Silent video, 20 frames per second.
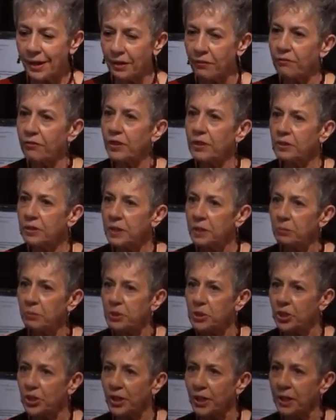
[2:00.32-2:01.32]
a felting
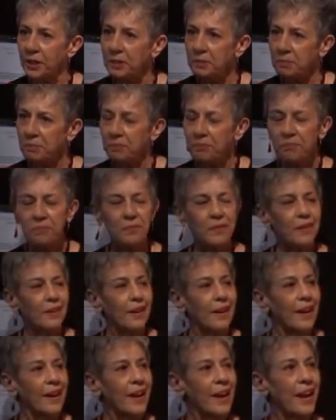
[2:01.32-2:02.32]
machine,
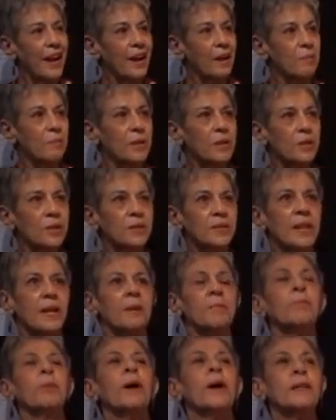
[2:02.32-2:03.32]
and because I
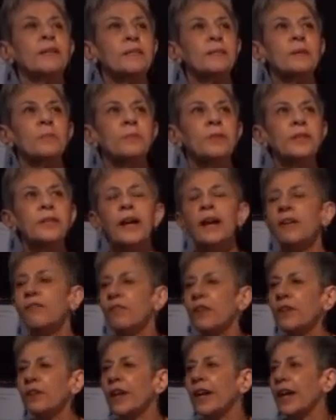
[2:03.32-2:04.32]
bought something, I
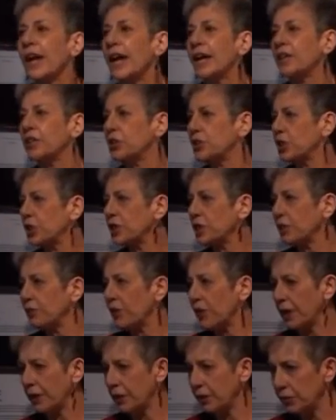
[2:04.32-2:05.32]
felt I had to
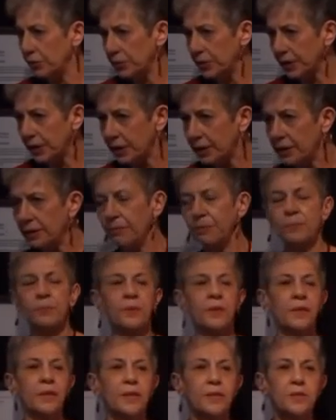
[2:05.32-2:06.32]
justify using it.
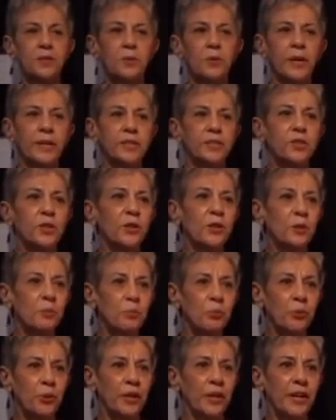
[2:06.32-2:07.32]
So I started
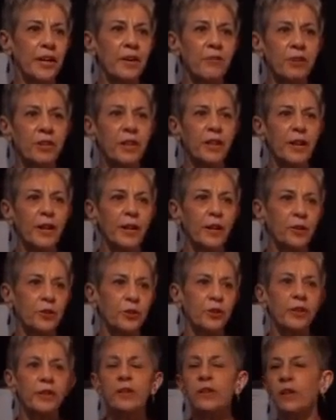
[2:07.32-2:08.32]
putting everything I could
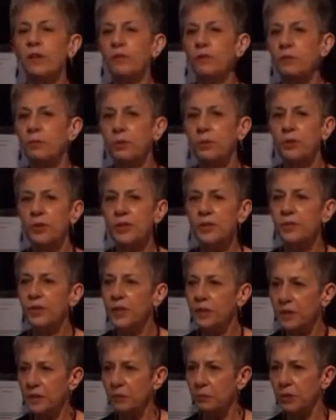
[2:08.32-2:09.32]
think of through this
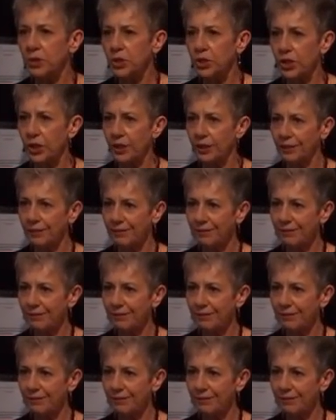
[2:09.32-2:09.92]
felting machine,